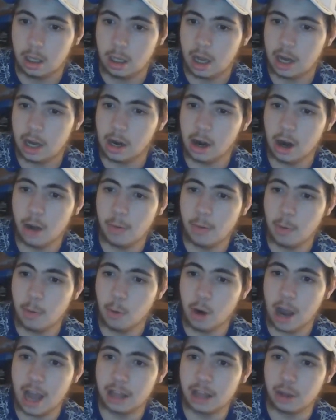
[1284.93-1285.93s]
I don't know if I
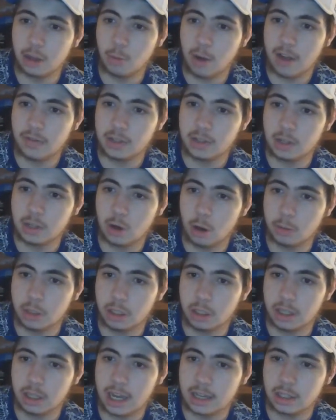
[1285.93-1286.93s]
want to add the ref as an
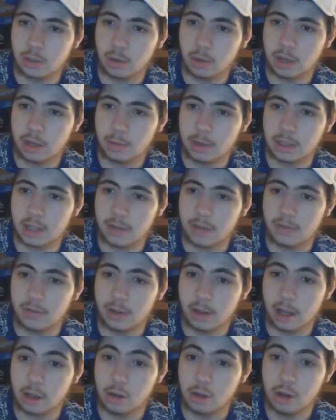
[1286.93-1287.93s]
option next week because I feel
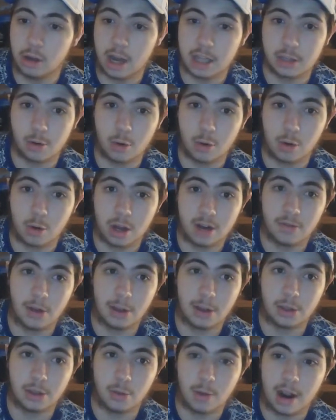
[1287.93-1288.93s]
like you guys are all going to
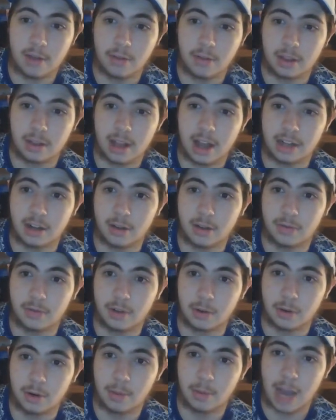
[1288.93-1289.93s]
vote the ref, and I don't feel
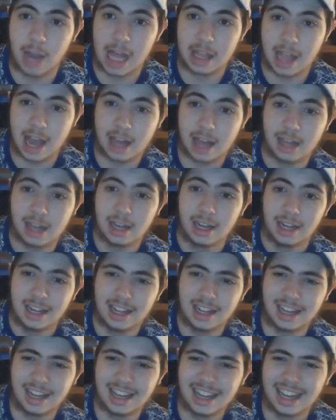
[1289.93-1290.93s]
good about that.
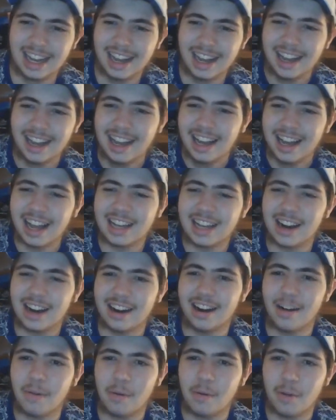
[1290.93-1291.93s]
I don't
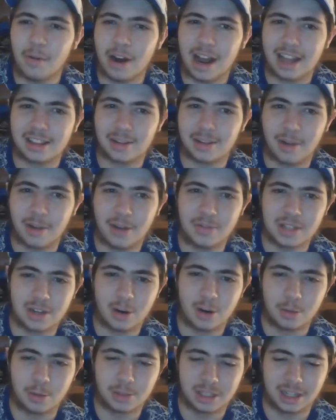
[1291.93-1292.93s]
know if I want to add the ref as an
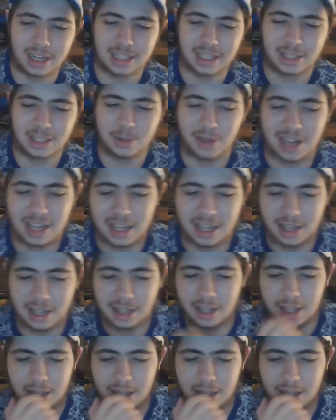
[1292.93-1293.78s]
option next week.